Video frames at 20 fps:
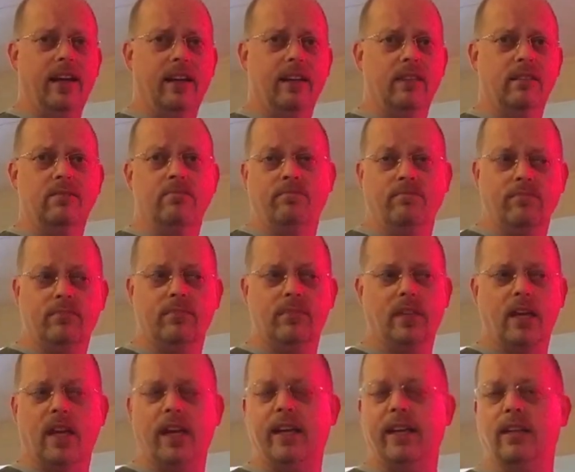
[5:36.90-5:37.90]
and
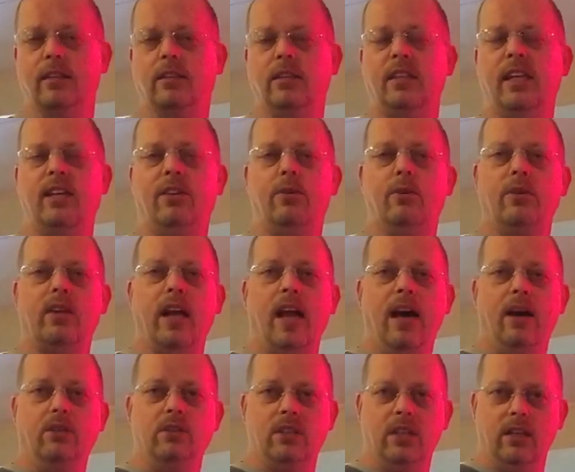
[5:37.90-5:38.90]
I can see through the
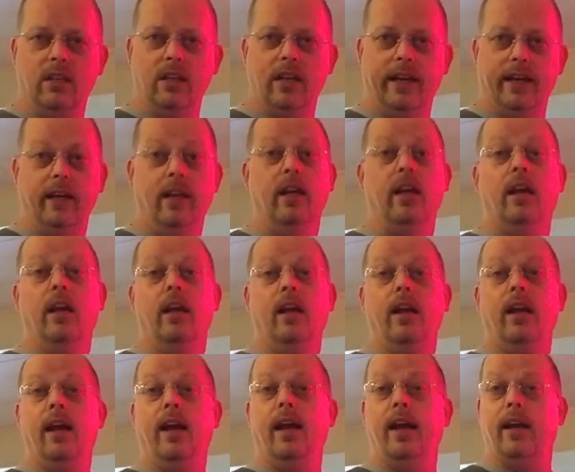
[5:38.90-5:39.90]
house at night.
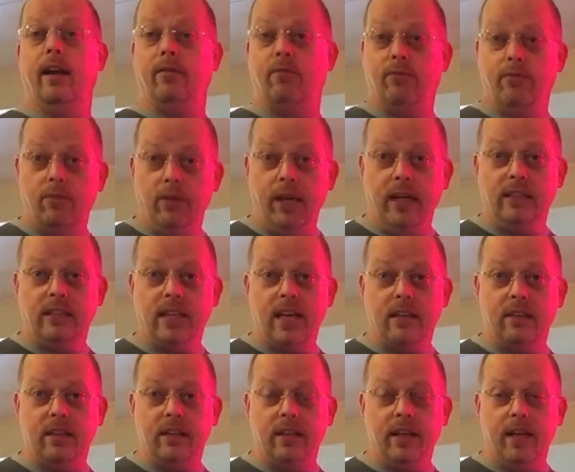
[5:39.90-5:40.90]
And it freaks
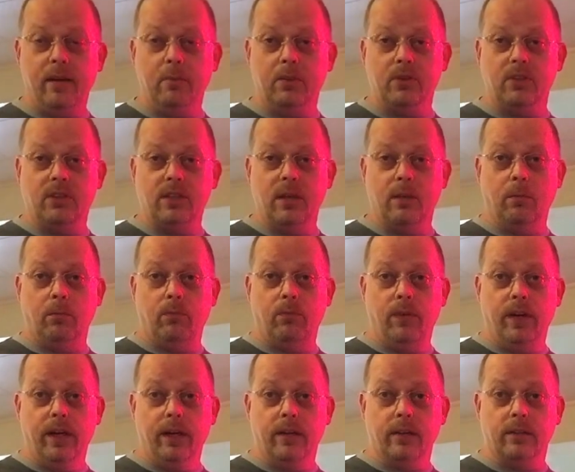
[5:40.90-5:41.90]
out the neighbors something
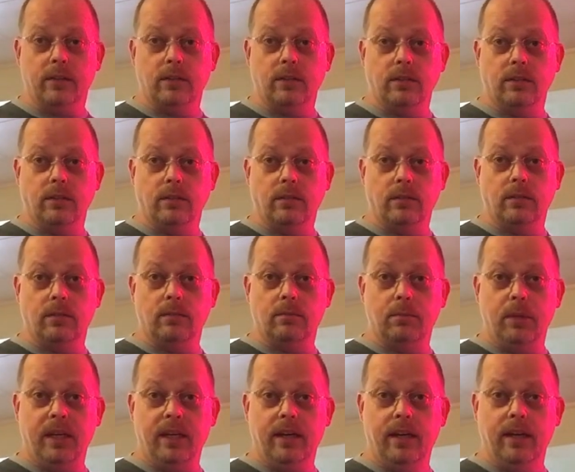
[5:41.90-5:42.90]
fierce,
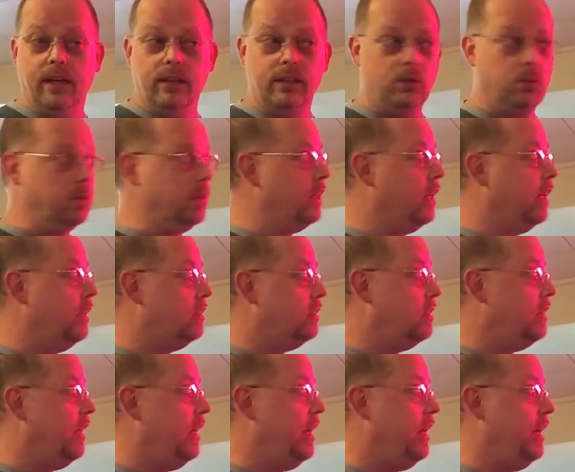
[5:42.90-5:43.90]
because when they
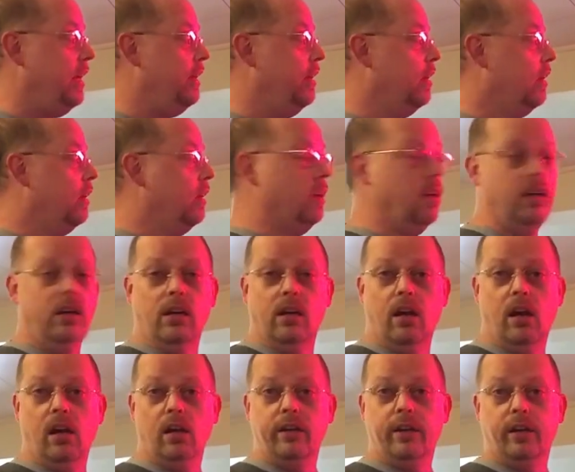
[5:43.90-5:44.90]
see
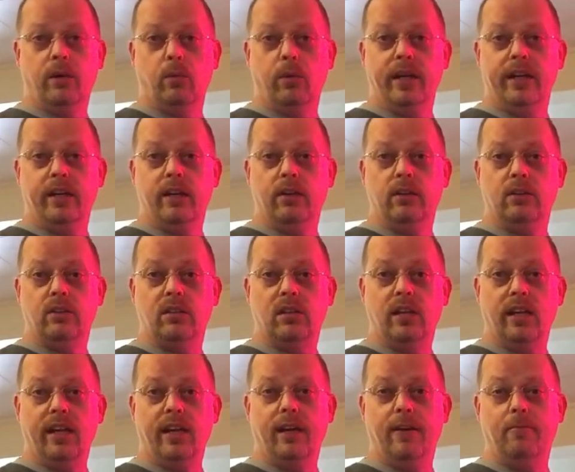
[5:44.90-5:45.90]
all your windows
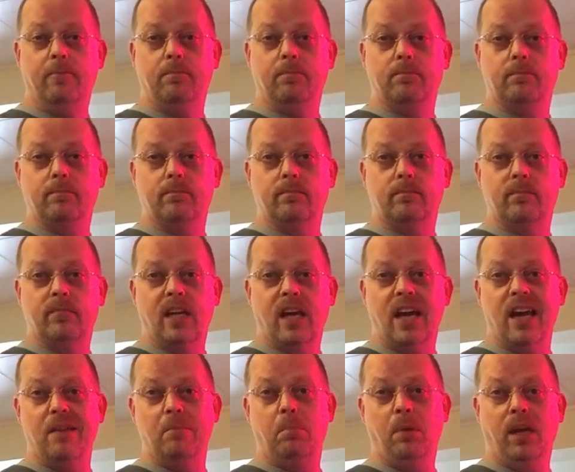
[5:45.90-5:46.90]
lit up
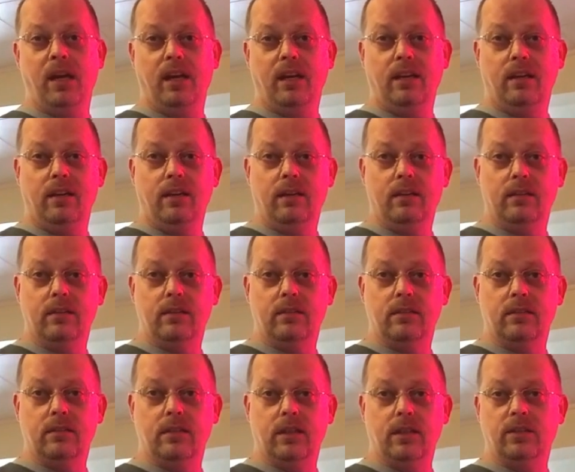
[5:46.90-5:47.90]
hot pink,
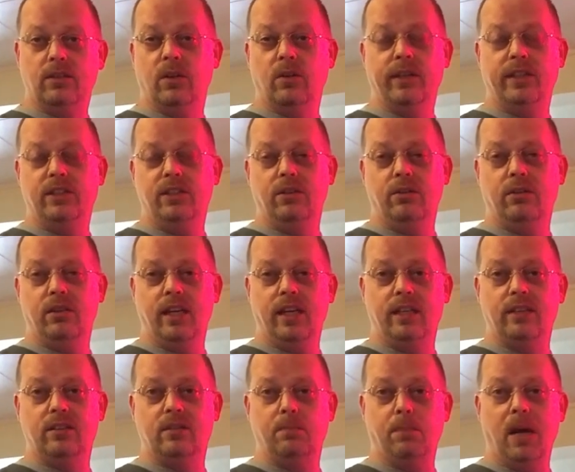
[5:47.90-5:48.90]
there's only two
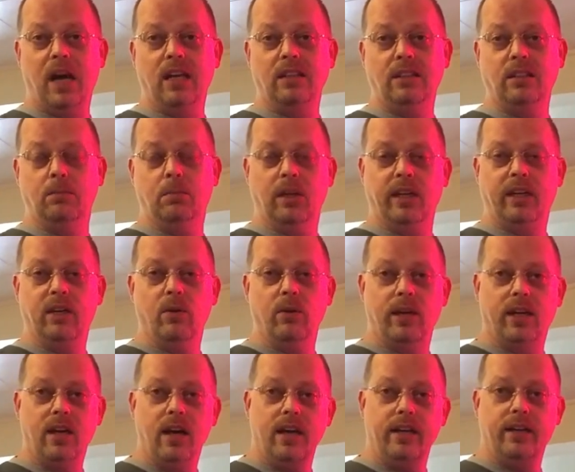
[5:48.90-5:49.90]
things possibly
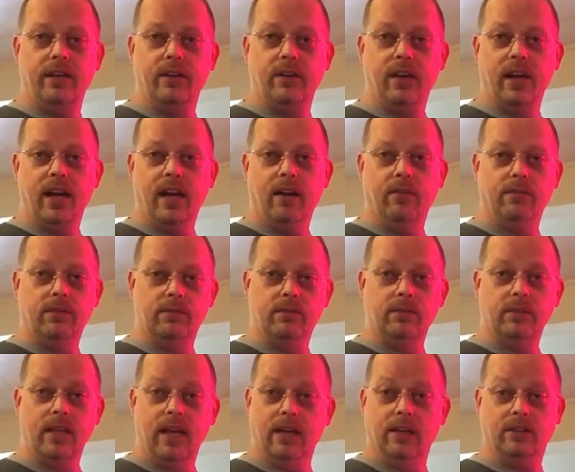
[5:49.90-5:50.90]
going on in your
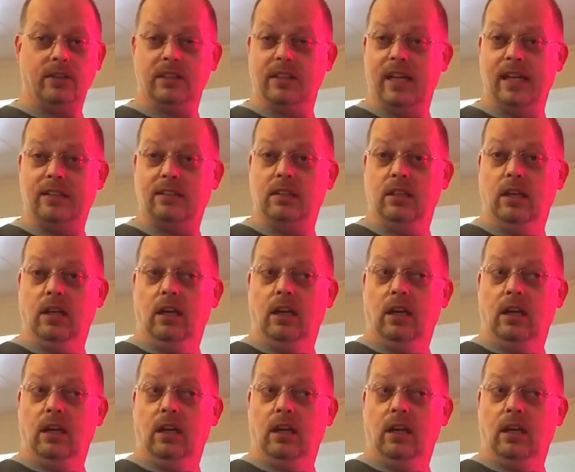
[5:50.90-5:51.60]
house, and that's,